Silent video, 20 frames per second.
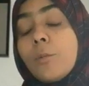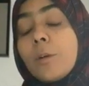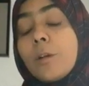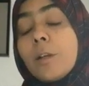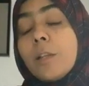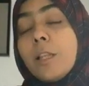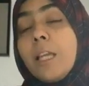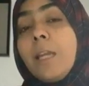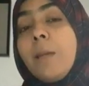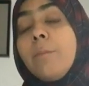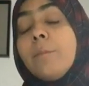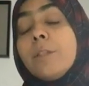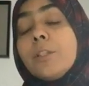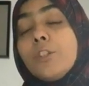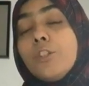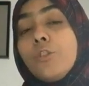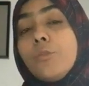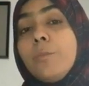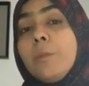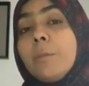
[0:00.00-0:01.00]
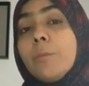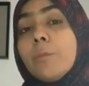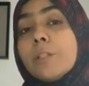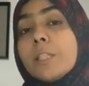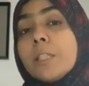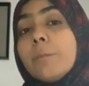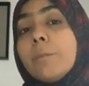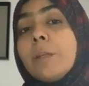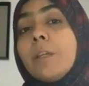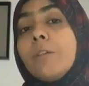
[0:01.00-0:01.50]
claimed to be
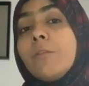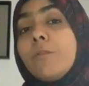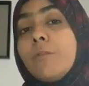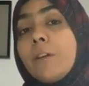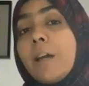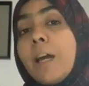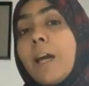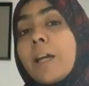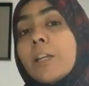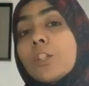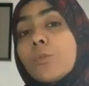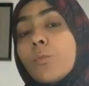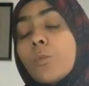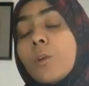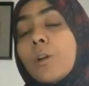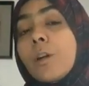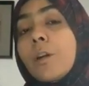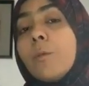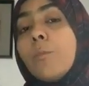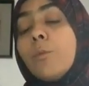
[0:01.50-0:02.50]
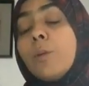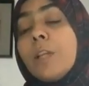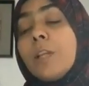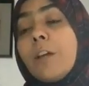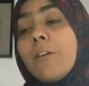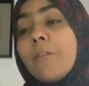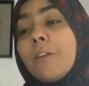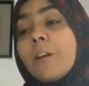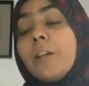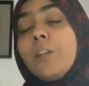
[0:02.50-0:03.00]
Muslim, but in fact were
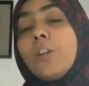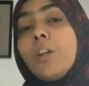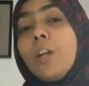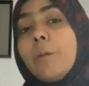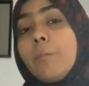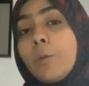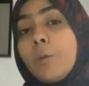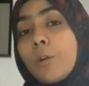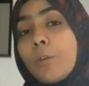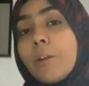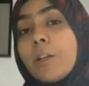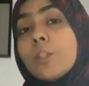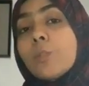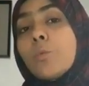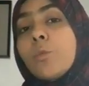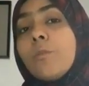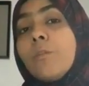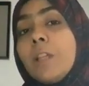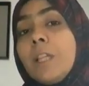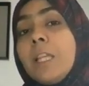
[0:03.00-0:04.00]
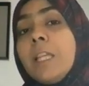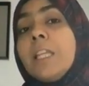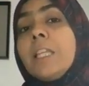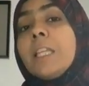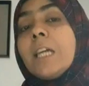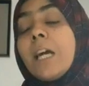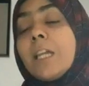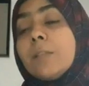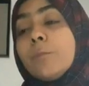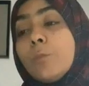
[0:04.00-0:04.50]
munafiqeen or hypocrites, were really
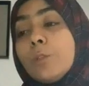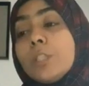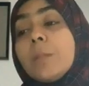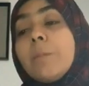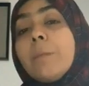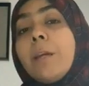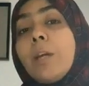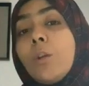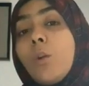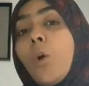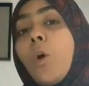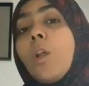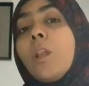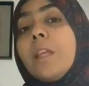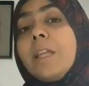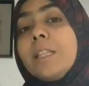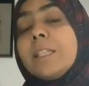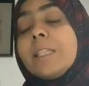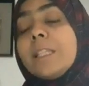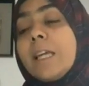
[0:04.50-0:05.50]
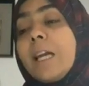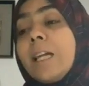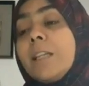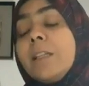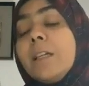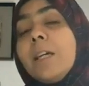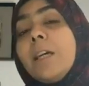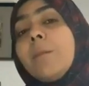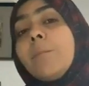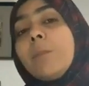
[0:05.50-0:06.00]
not Muslim at all
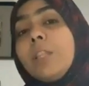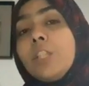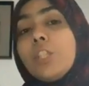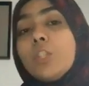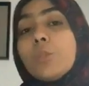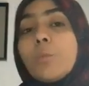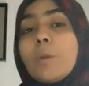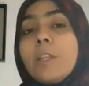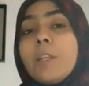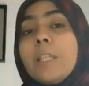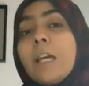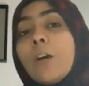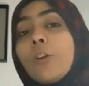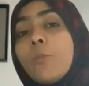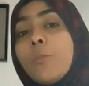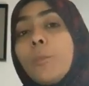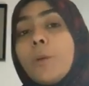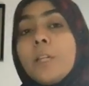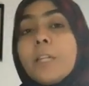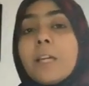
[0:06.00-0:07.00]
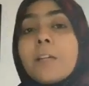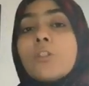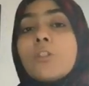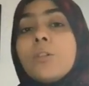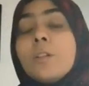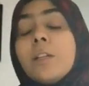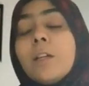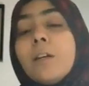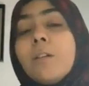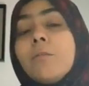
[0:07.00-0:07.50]
inside, but they just wanted the outer
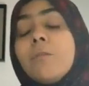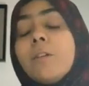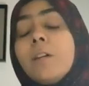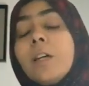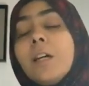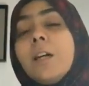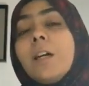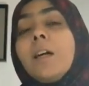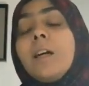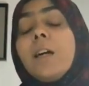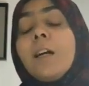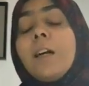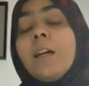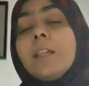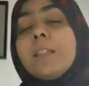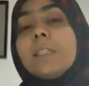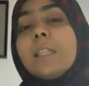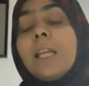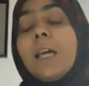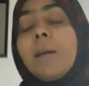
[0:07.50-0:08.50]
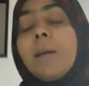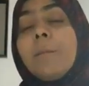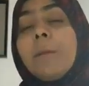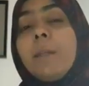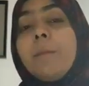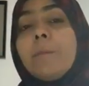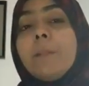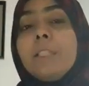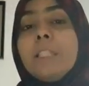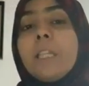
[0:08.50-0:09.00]
protection of Islam
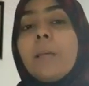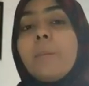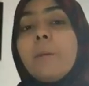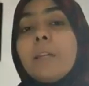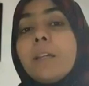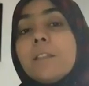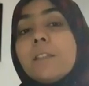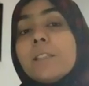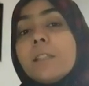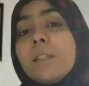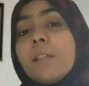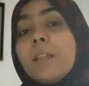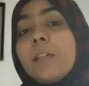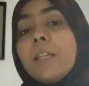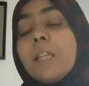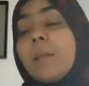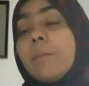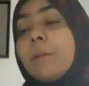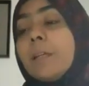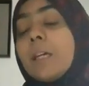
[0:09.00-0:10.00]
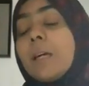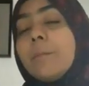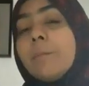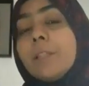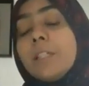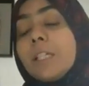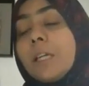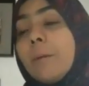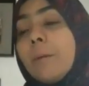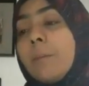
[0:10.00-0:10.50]
in Medina because it had become
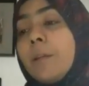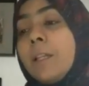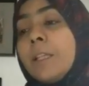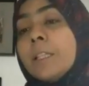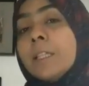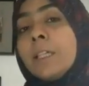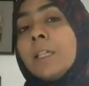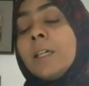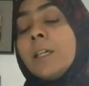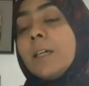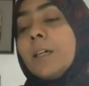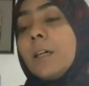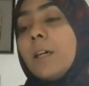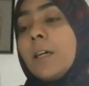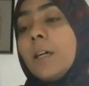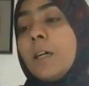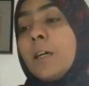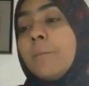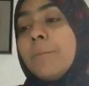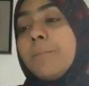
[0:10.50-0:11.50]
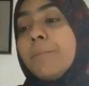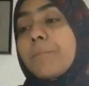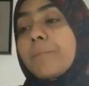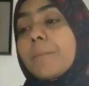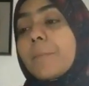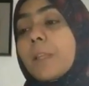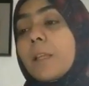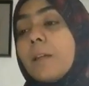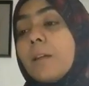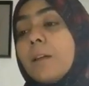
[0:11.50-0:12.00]
the dominant
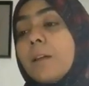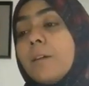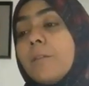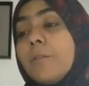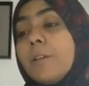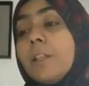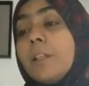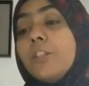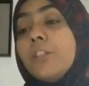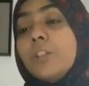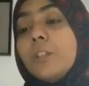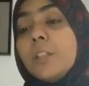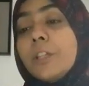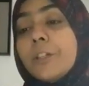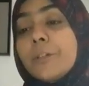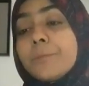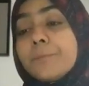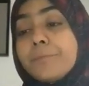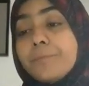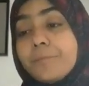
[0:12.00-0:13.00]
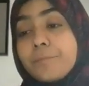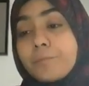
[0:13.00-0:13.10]
religion there.